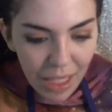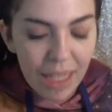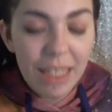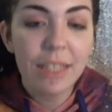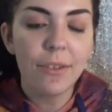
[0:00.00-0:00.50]

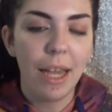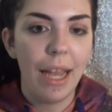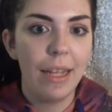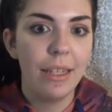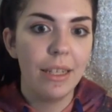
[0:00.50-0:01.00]
And that's
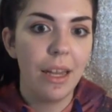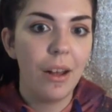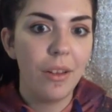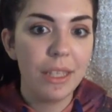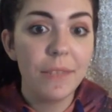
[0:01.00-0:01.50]
okay.
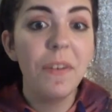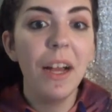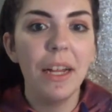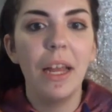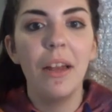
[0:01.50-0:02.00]
That's
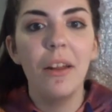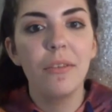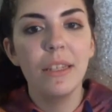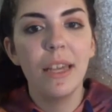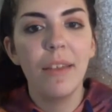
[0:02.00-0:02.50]
fine. I don't
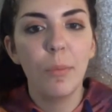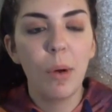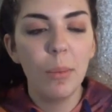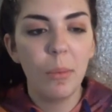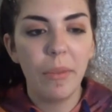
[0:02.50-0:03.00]
really have a
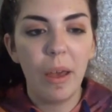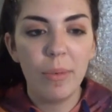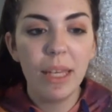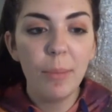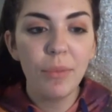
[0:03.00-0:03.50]
problem with that.
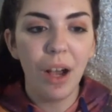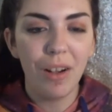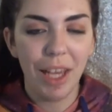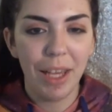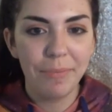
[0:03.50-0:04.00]
We keep
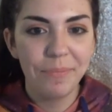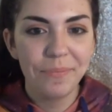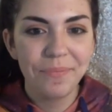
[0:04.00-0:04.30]
talking.